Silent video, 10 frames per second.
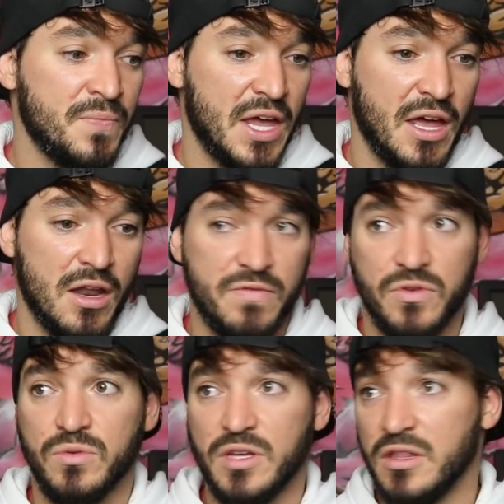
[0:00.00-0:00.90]
And if
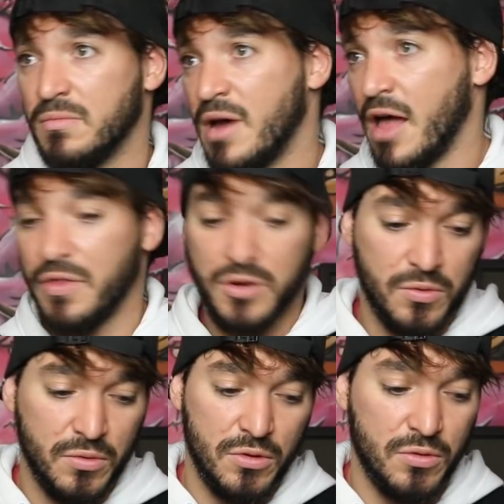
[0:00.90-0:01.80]
you did the math and
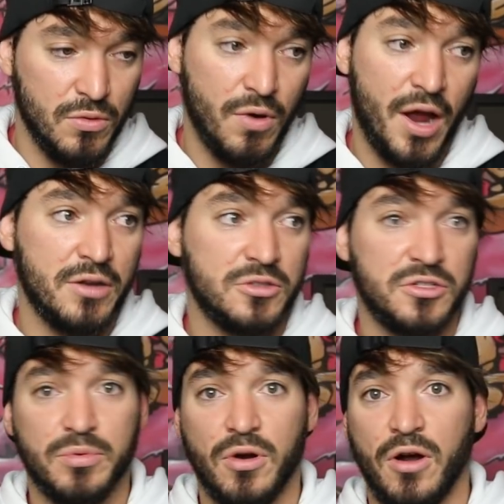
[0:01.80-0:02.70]
you grinded
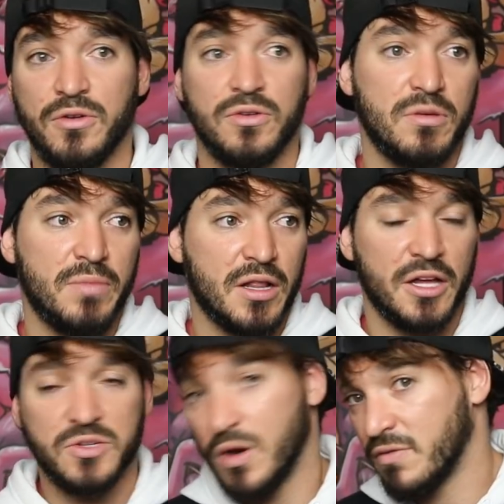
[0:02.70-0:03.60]
super hard, you can make
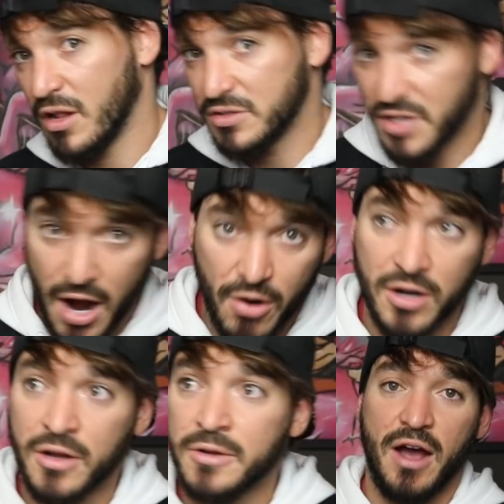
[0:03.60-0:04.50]
like $12 an
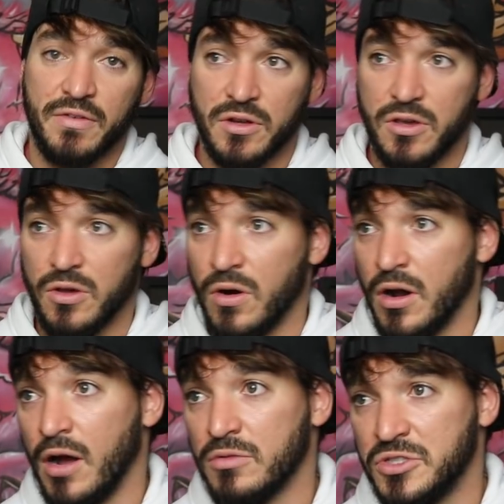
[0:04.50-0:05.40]
hour. So after
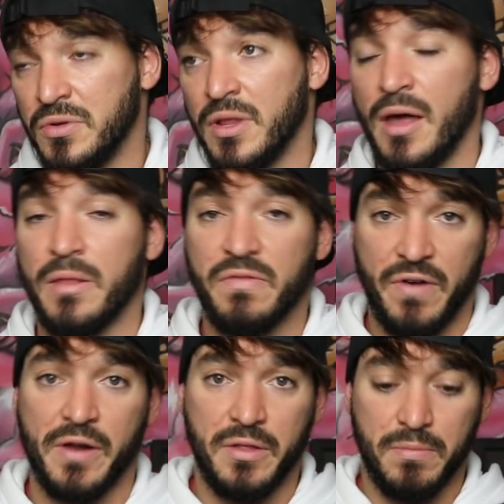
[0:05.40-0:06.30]
Quora, I was doing that, and then
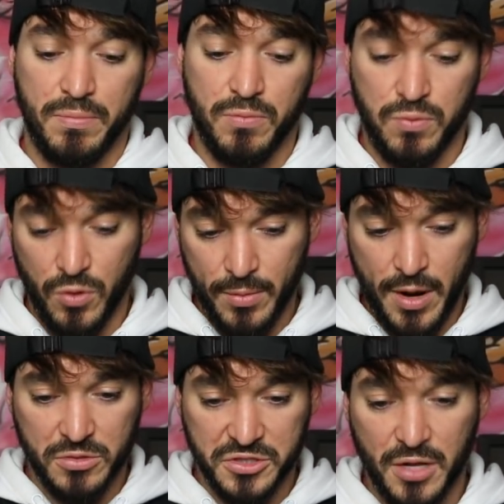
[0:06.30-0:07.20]
finally the room
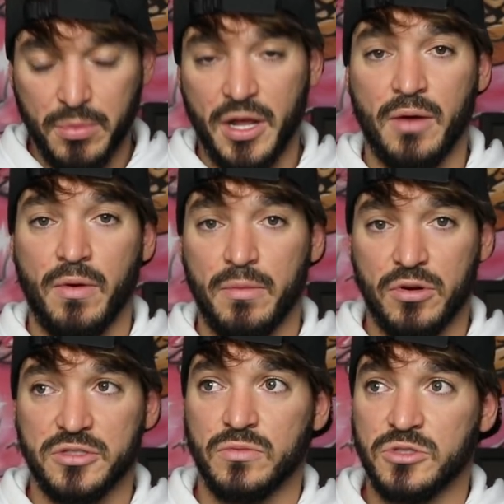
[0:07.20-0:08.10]
I was subletting while the
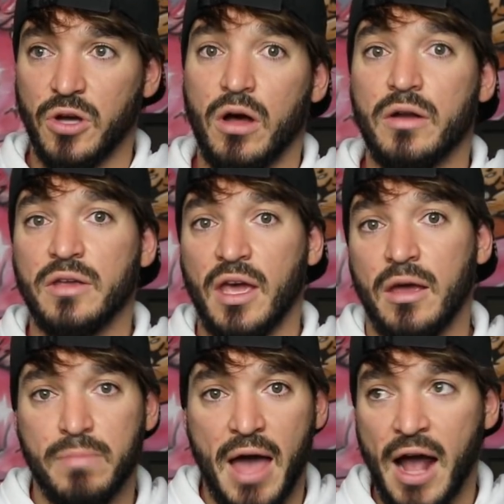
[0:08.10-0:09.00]
person was gone
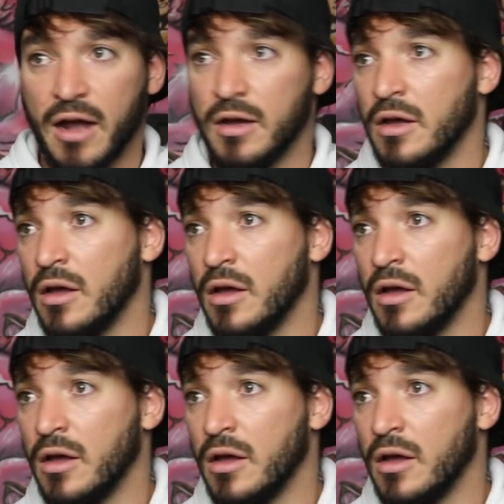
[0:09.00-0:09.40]
came back